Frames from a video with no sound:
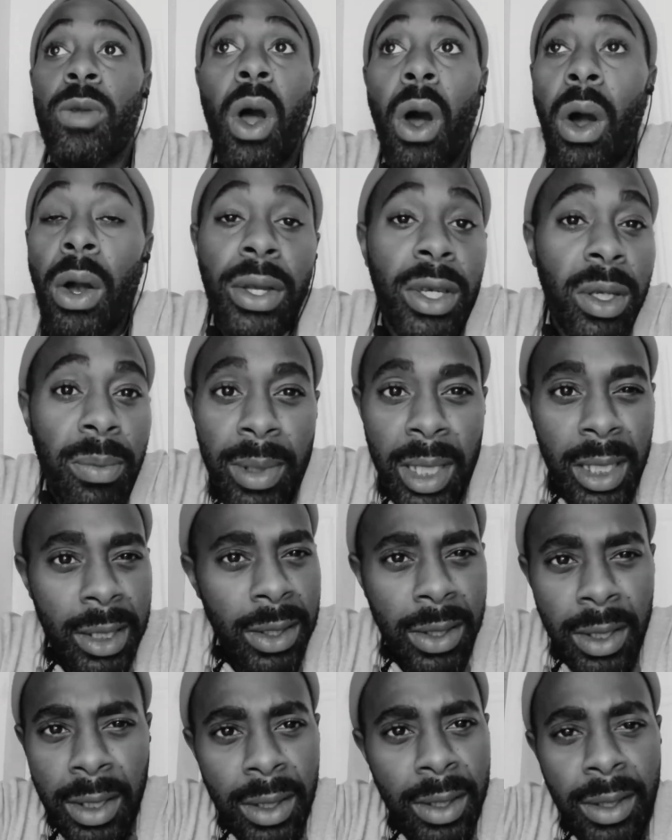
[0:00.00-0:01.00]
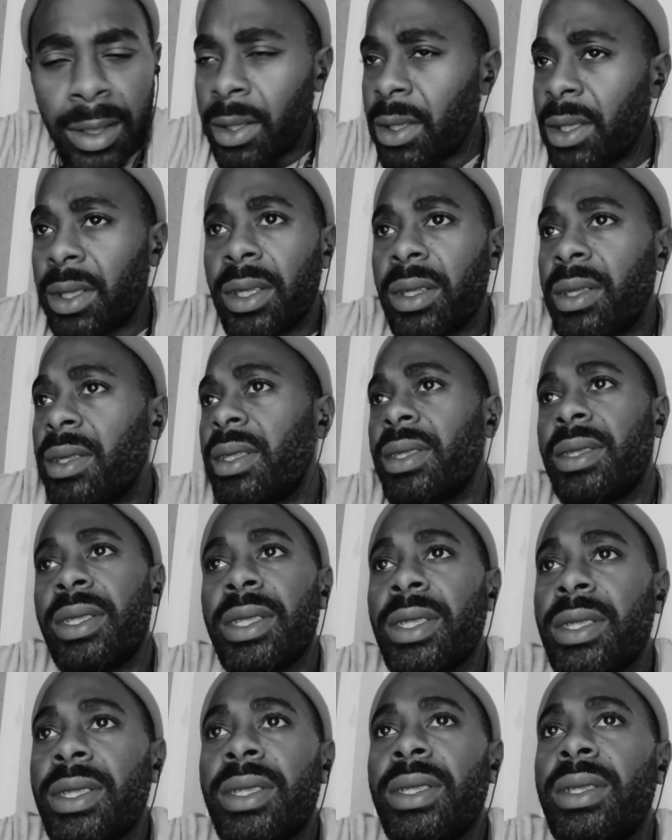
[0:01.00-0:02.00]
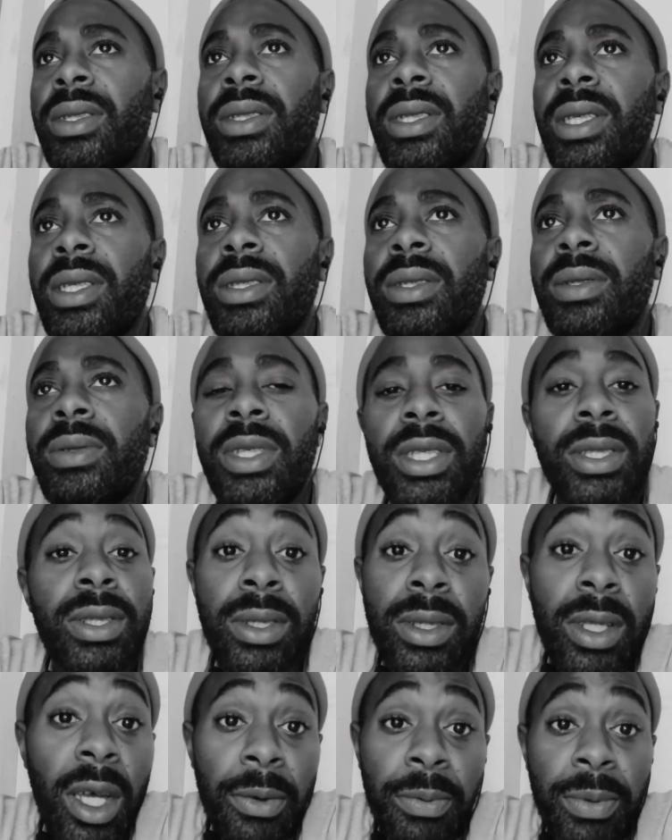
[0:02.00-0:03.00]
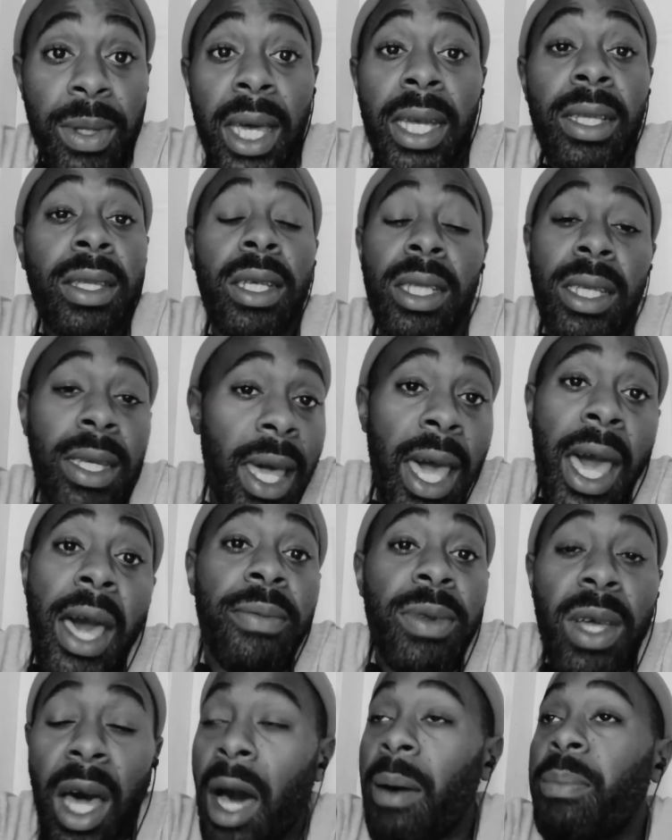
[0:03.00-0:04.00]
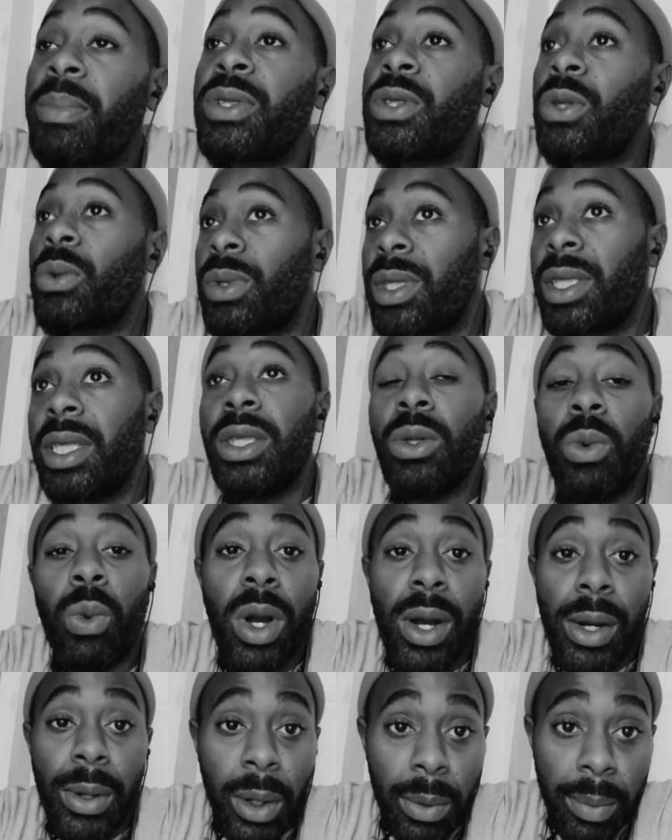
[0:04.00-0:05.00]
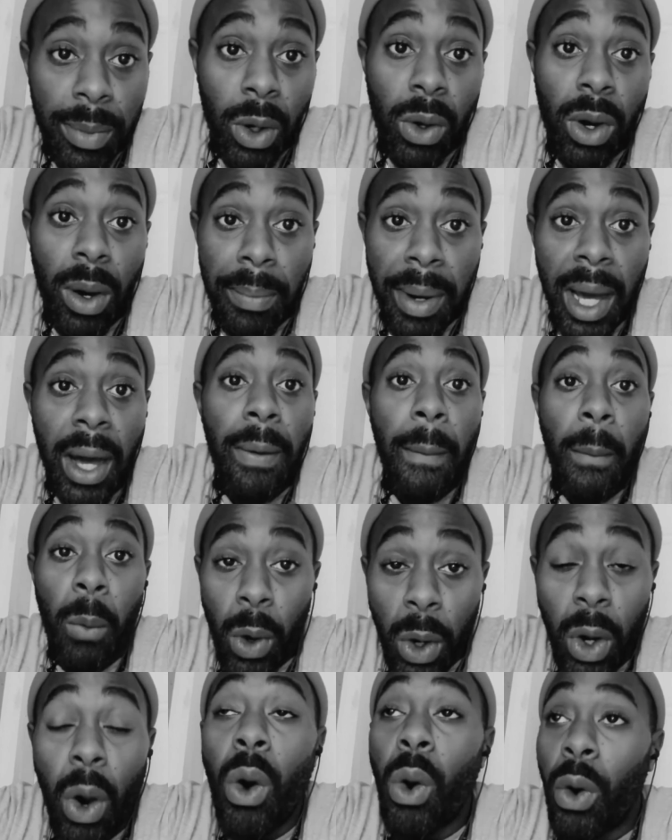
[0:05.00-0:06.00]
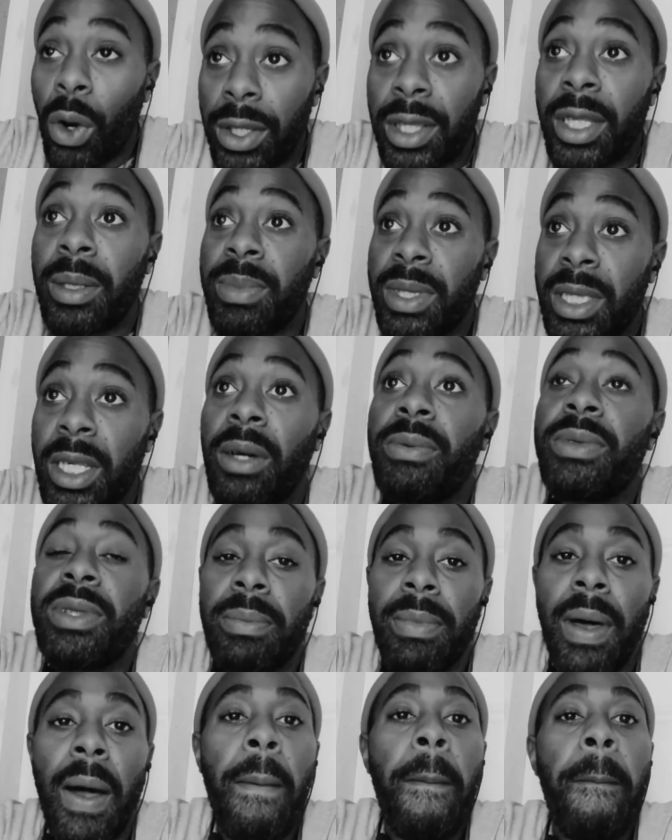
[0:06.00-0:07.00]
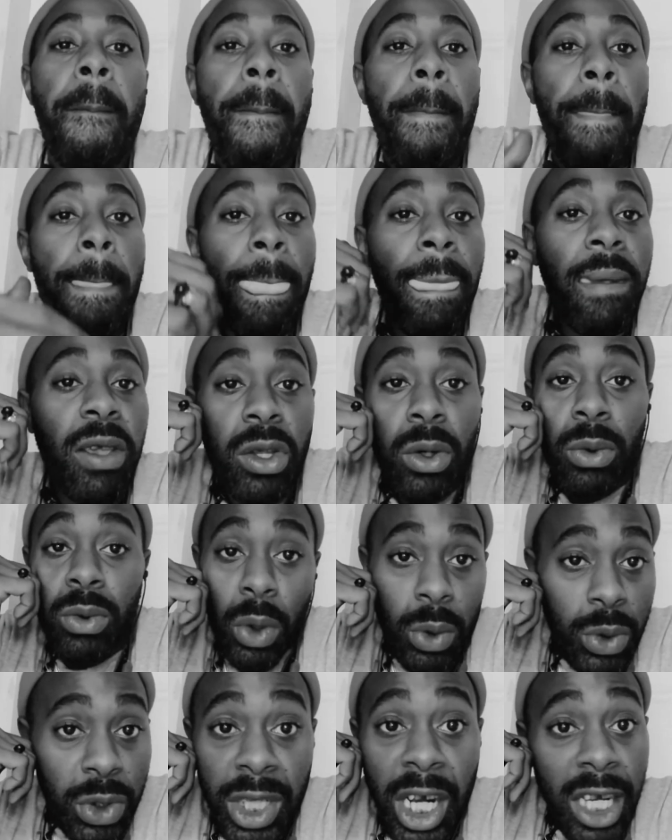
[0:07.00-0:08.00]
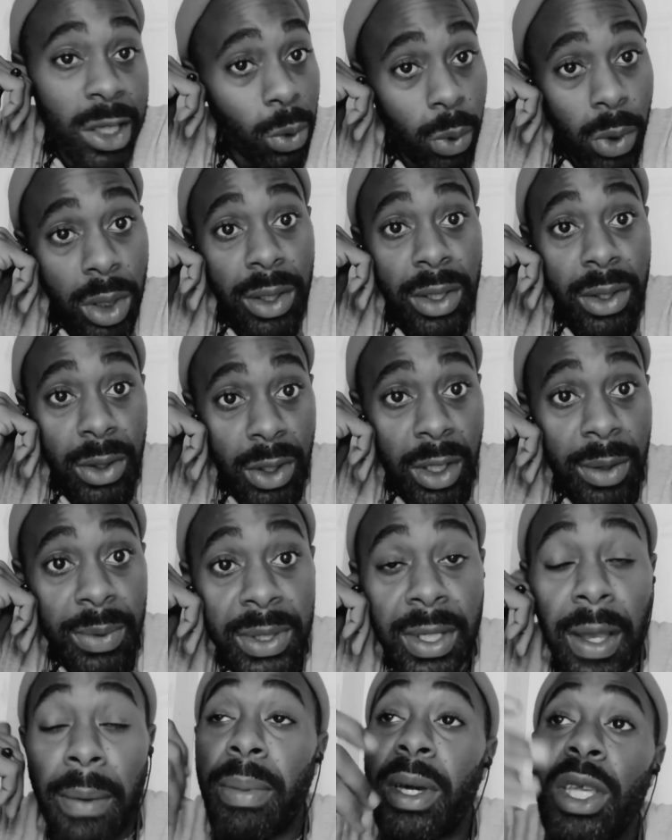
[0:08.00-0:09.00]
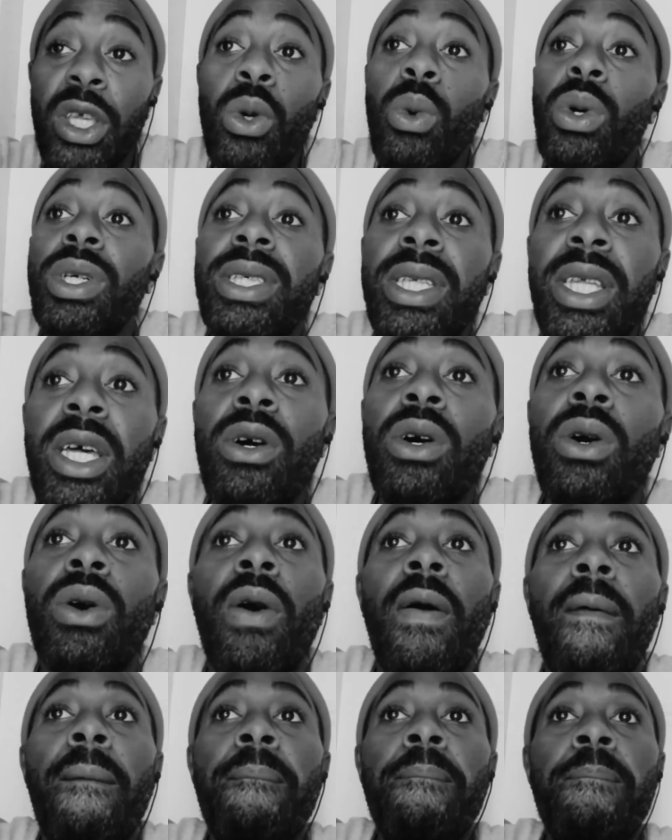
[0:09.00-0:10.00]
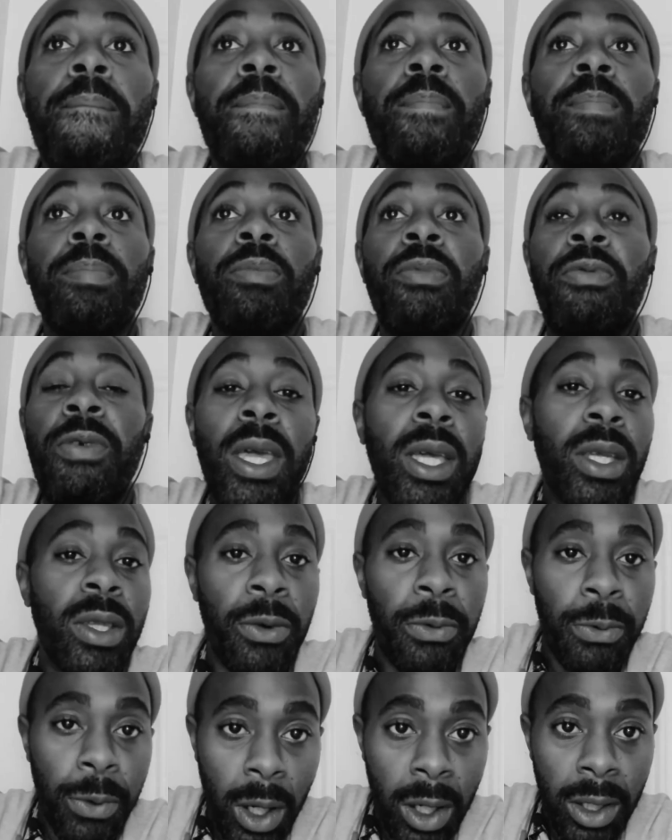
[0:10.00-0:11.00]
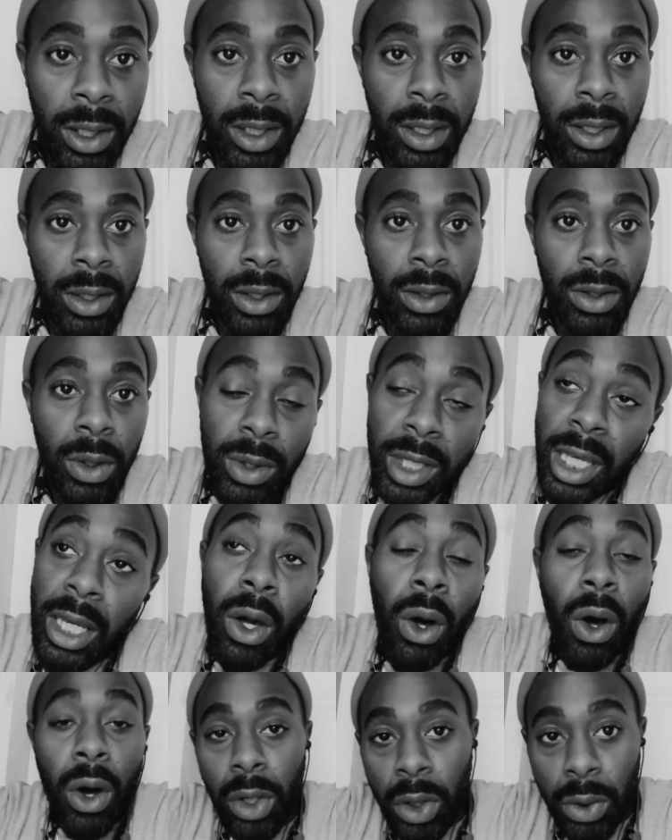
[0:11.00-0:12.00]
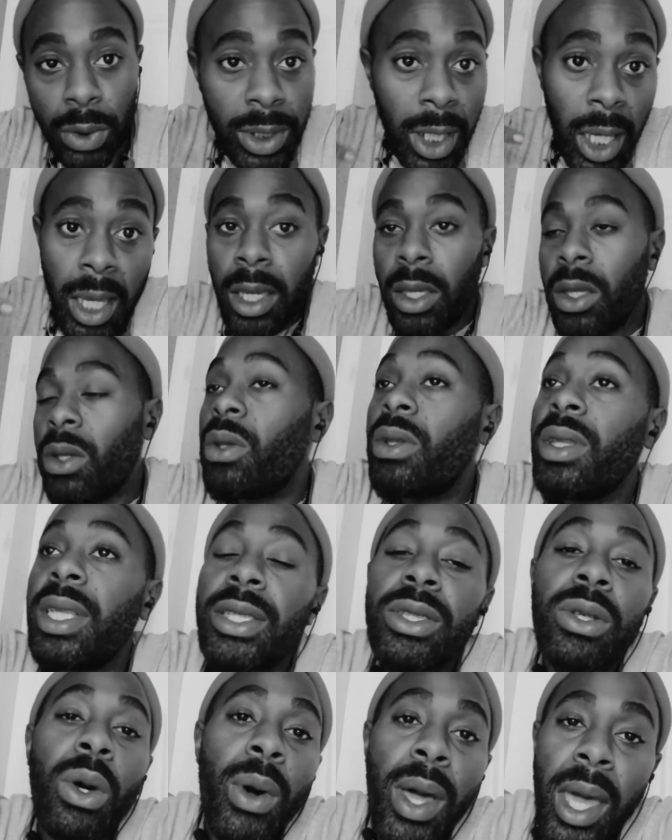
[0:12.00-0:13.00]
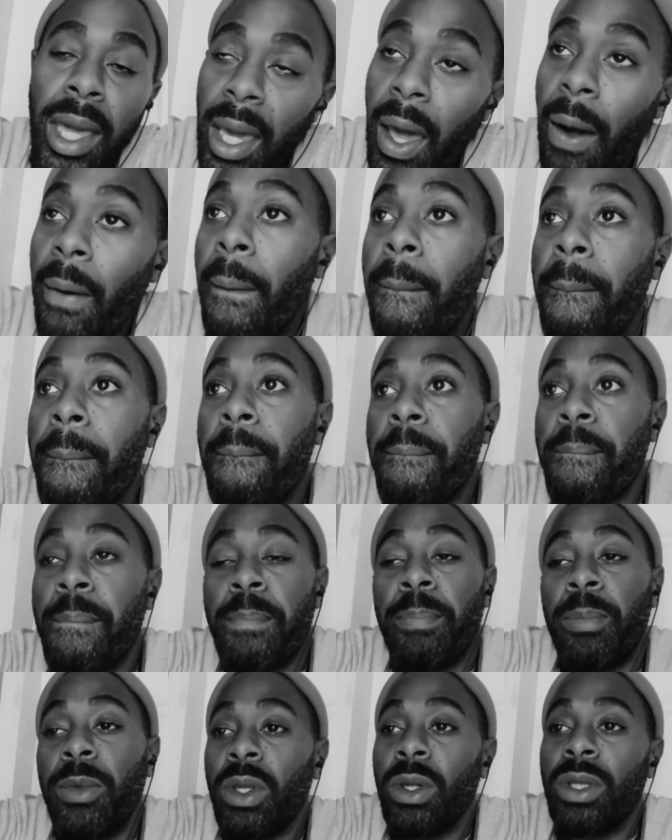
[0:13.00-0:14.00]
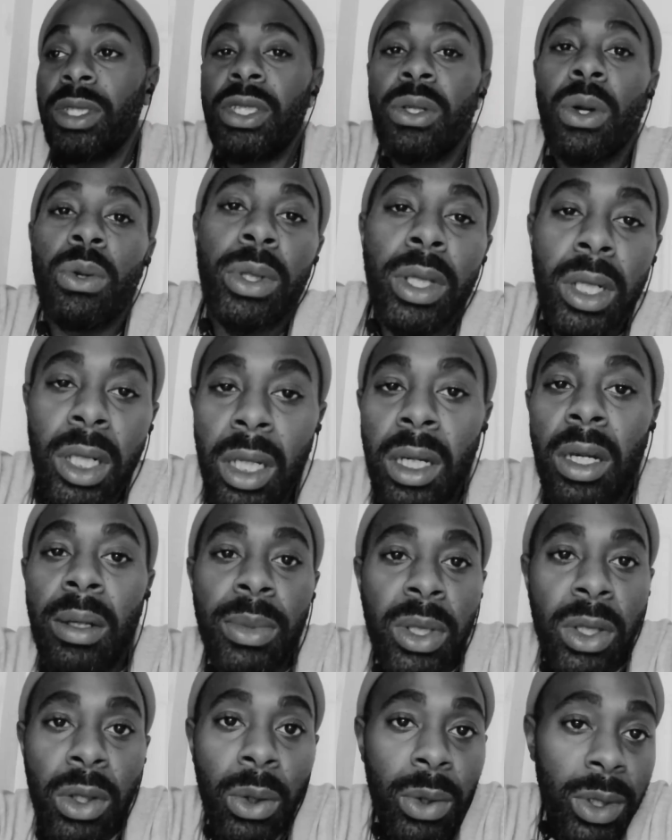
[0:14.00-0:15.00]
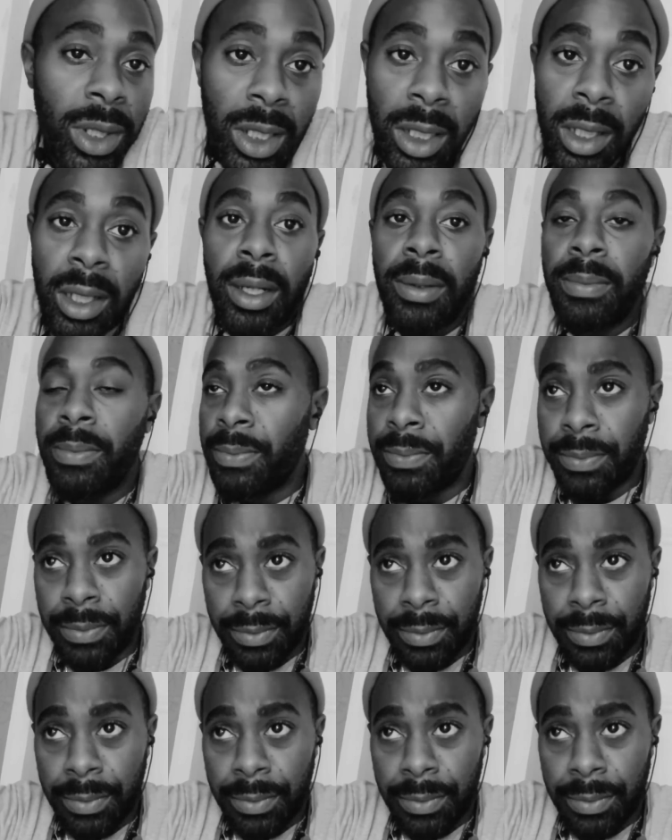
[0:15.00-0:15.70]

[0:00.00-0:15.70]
arguments and just stuff that they didn't have the opportunity to work on themselves about. You know, no shadow work, you know what I'm saying? But you were still faking the funk. You know, they call you, say, hey, let's go hang out. You know, let's go to the club. And you go to the club.